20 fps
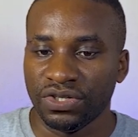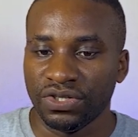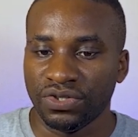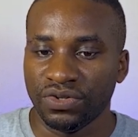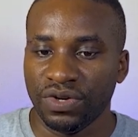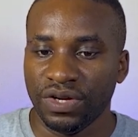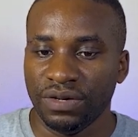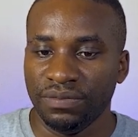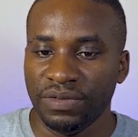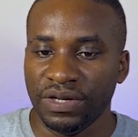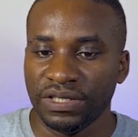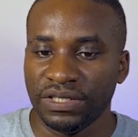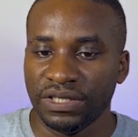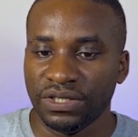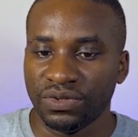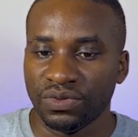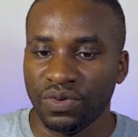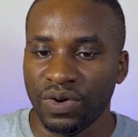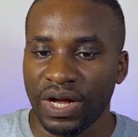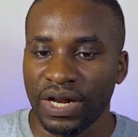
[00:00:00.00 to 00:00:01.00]
So it means
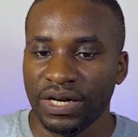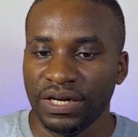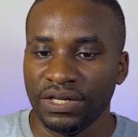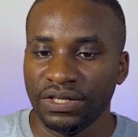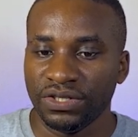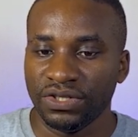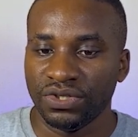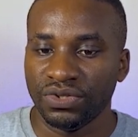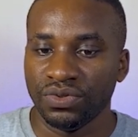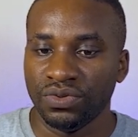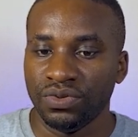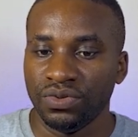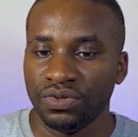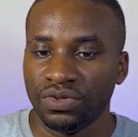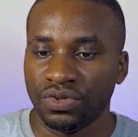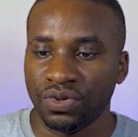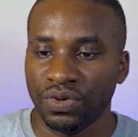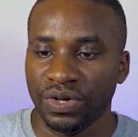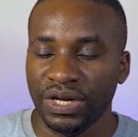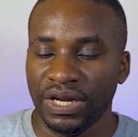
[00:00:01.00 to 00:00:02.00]
it's 1, 2,
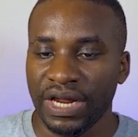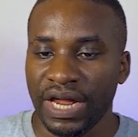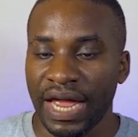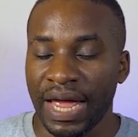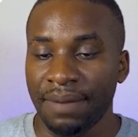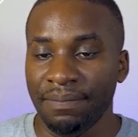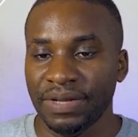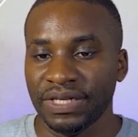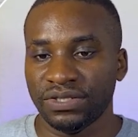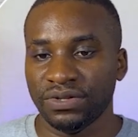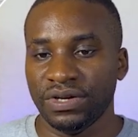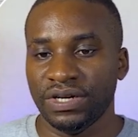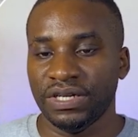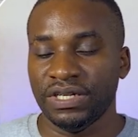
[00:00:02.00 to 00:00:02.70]
3. M is on the